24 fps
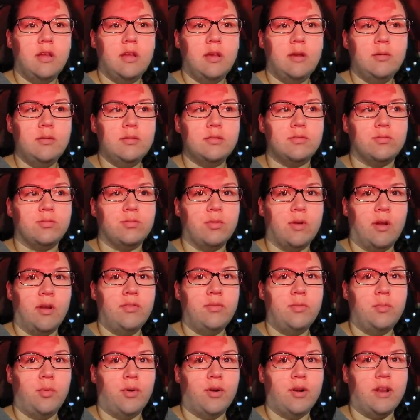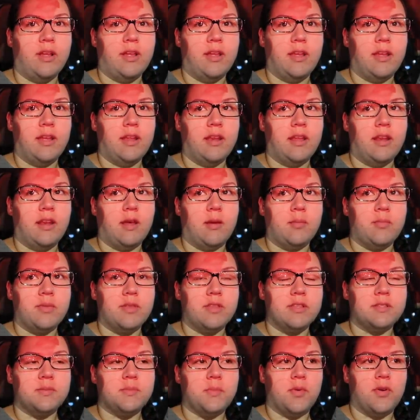It was a rough morning getting up
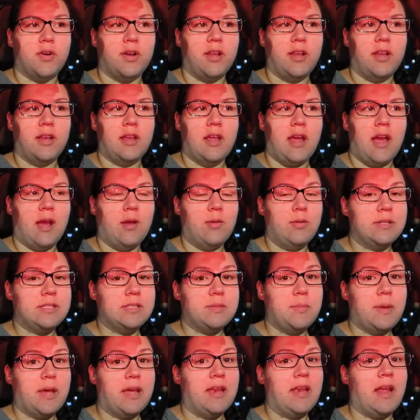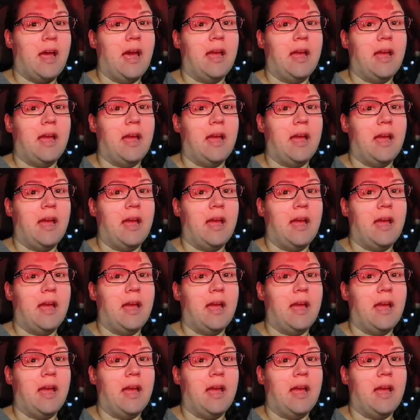this morning. I went to bed.